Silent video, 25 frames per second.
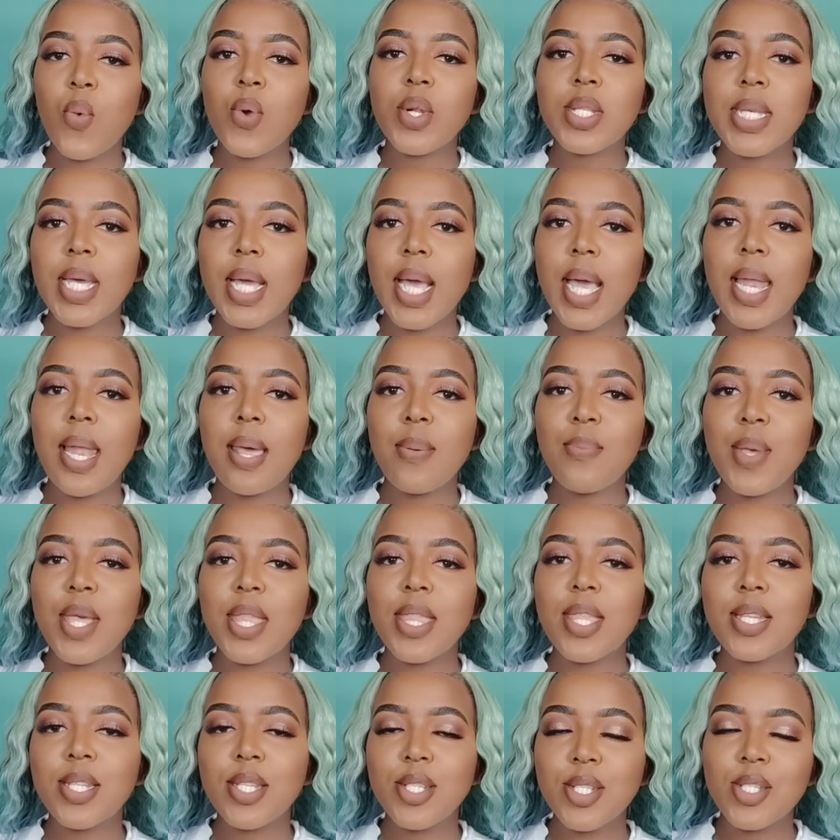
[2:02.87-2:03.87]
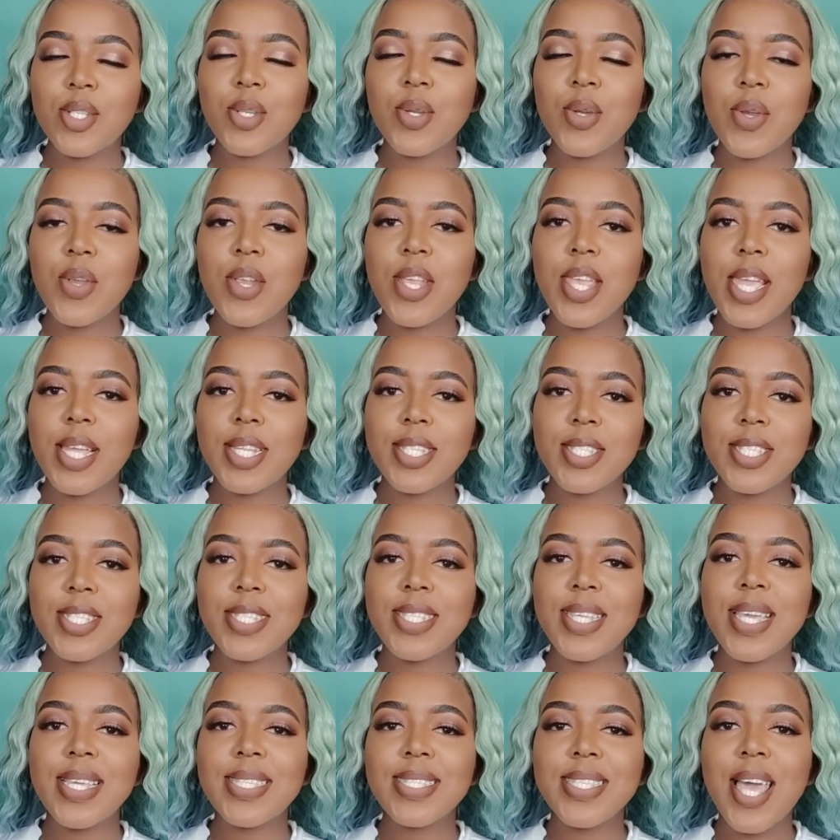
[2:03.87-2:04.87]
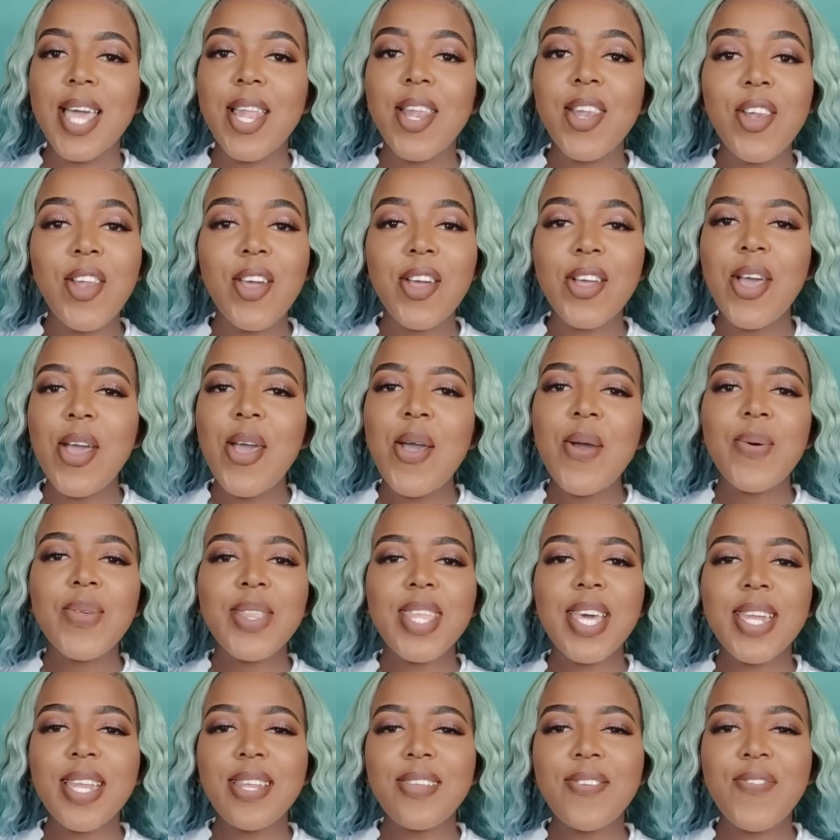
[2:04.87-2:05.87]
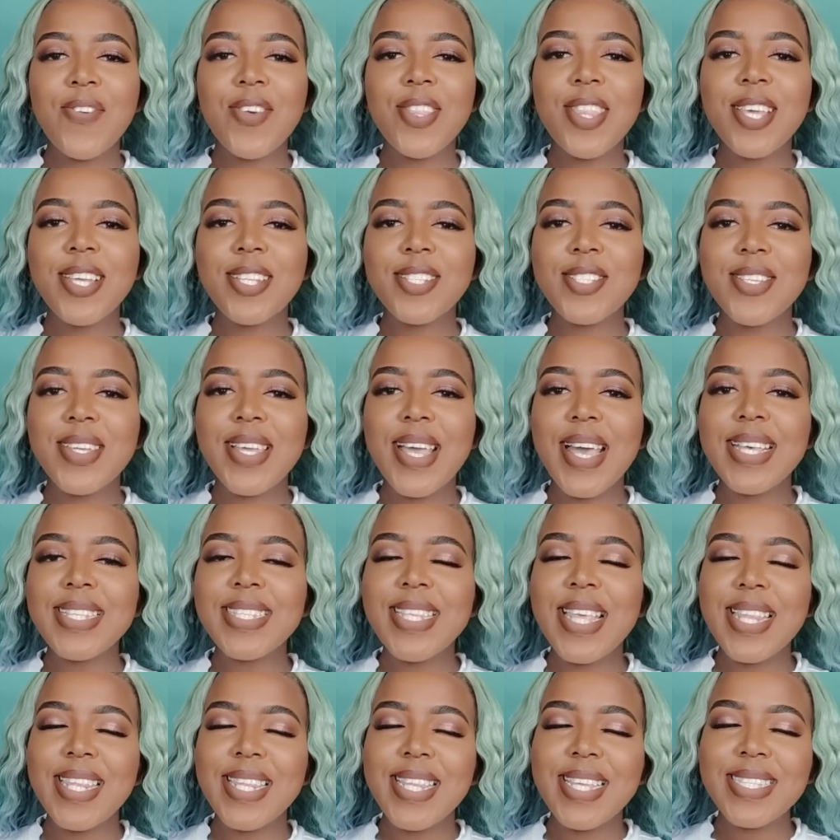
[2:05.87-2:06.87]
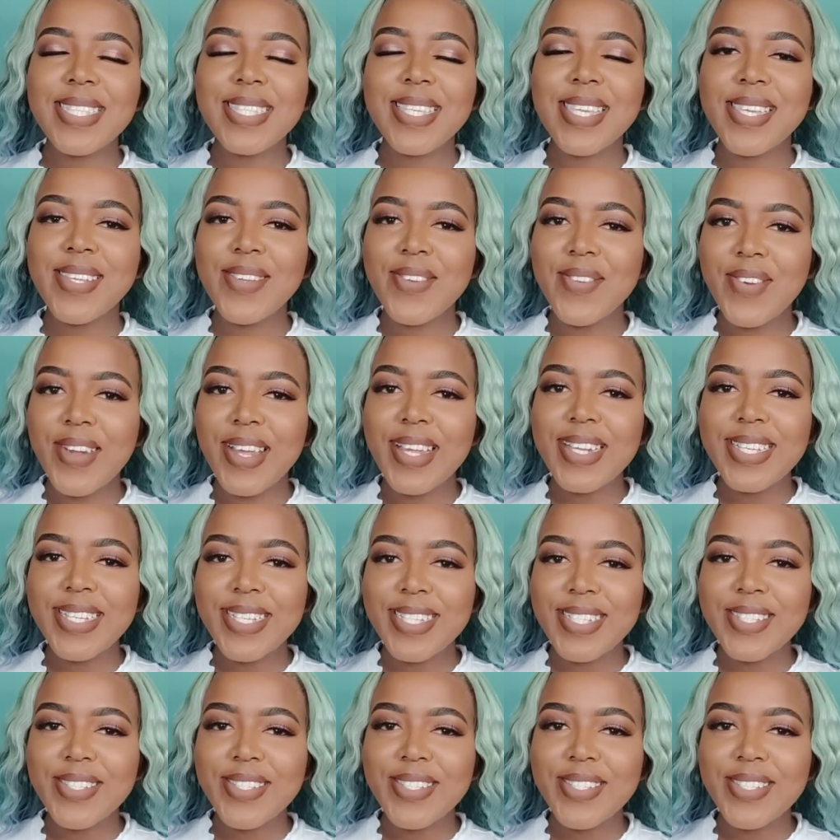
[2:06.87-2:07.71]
the watercolor method to create today's look. Without any further ado, guys, let's get right